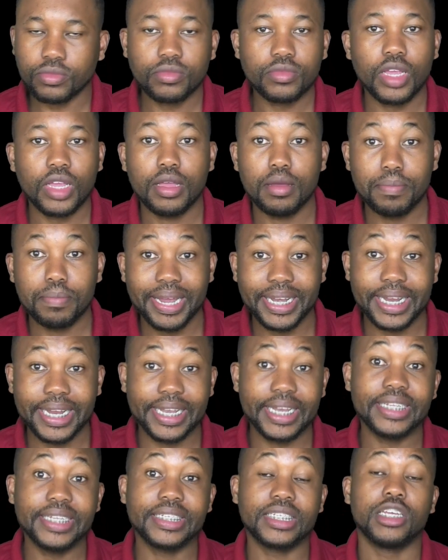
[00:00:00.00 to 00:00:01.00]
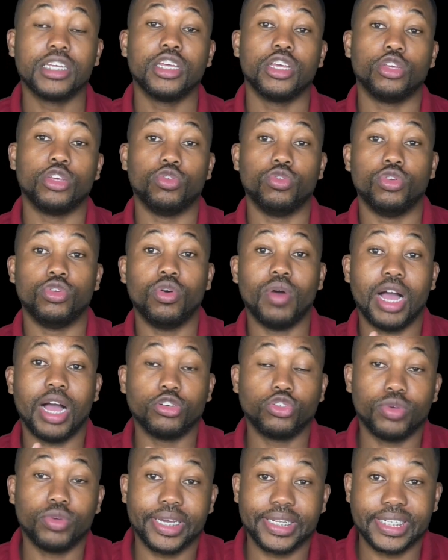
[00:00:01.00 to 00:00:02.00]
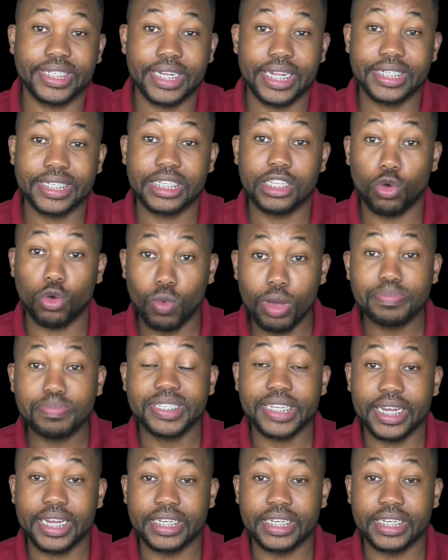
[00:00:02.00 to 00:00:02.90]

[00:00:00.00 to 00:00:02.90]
But at least you know how to access the website